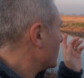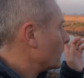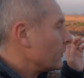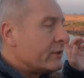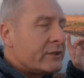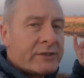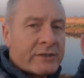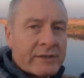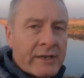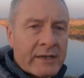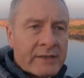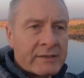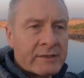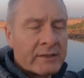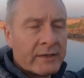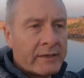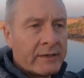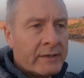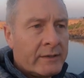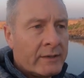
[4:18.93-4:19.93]
which is
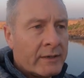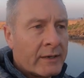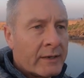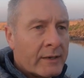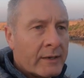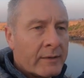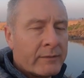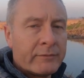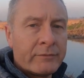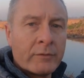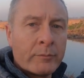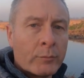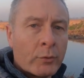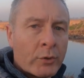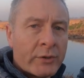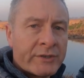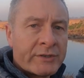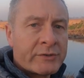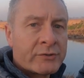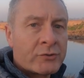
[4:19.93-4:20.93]
actually
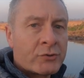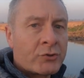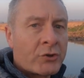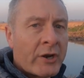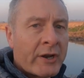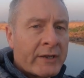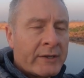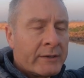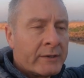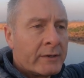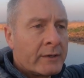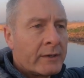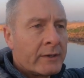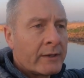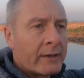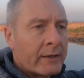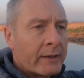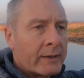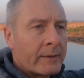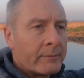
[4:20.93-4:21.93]
Vermoyden's drain.
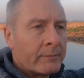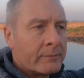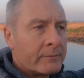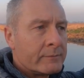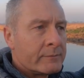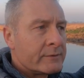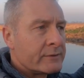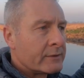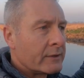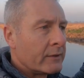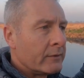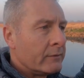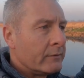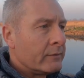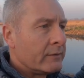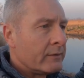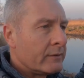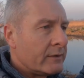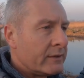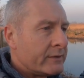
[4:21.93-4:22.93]
So
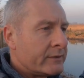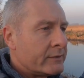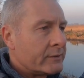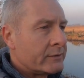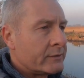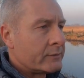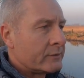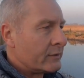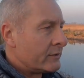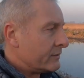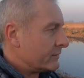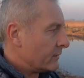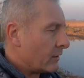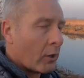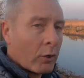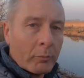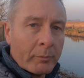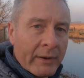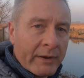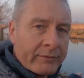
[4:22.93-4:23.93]
this is the
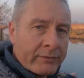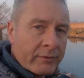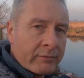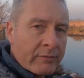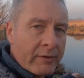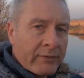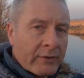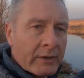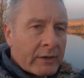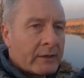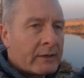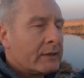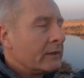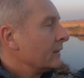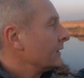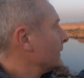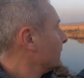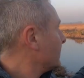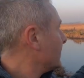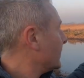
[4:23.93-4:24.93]
old Bedford River.
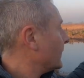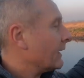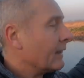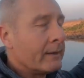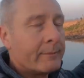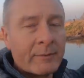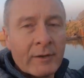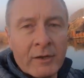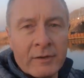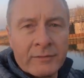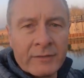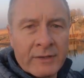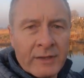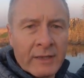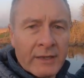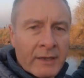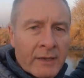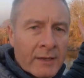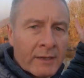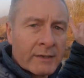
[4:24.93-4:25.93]
Over
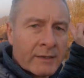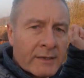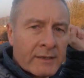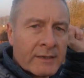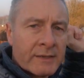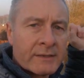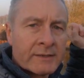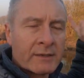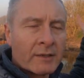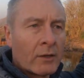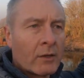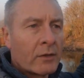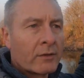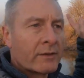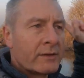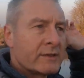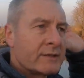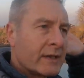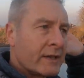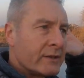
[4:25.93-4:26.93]
there is a lock
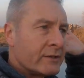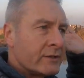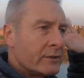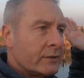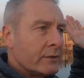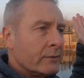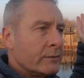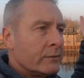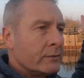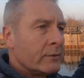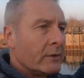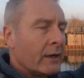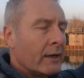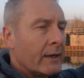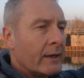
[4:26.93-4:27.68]
that takes you